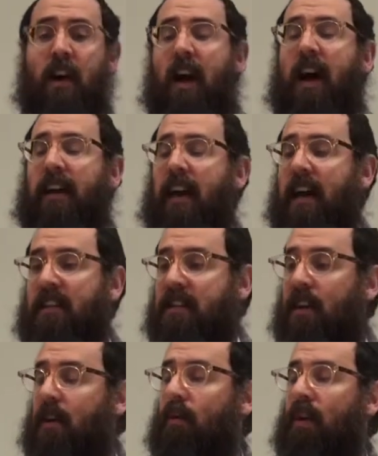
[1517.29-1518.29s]
I can't
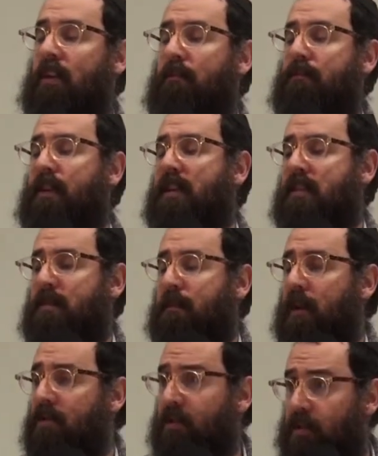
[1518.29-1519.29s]
tell you what you're
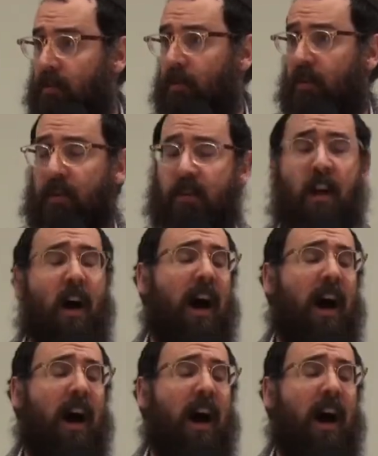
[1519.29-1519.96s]
predisposed towards.